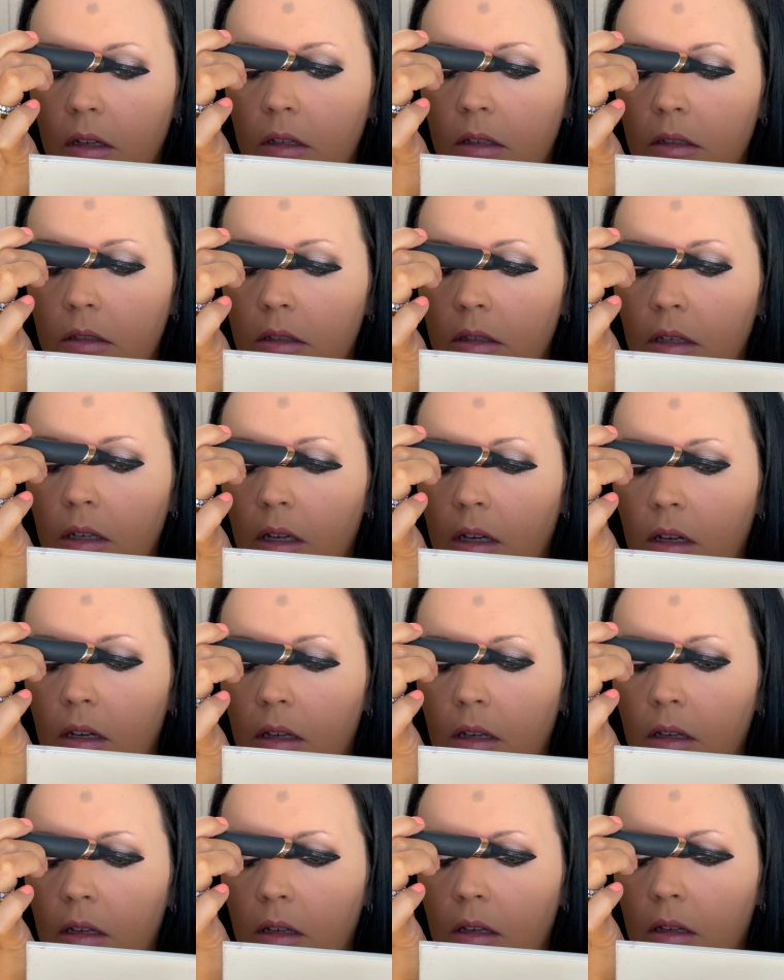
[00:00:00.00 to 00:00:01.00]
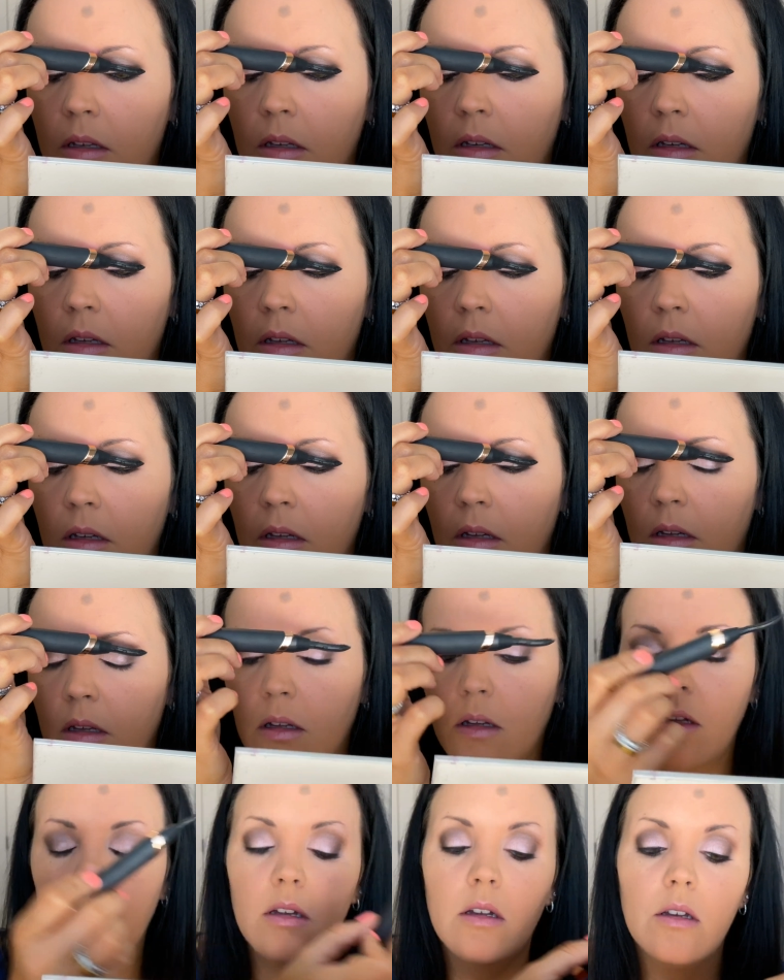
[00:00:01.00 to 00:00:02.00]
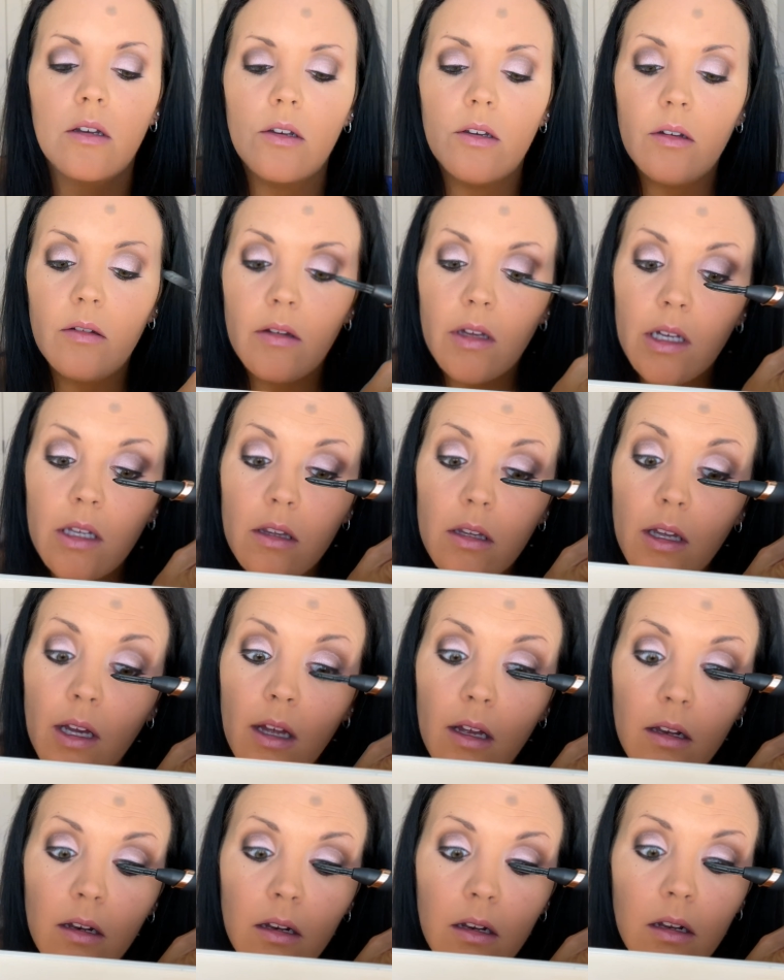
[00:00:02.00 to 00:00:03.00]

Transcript: Just kind of do like that.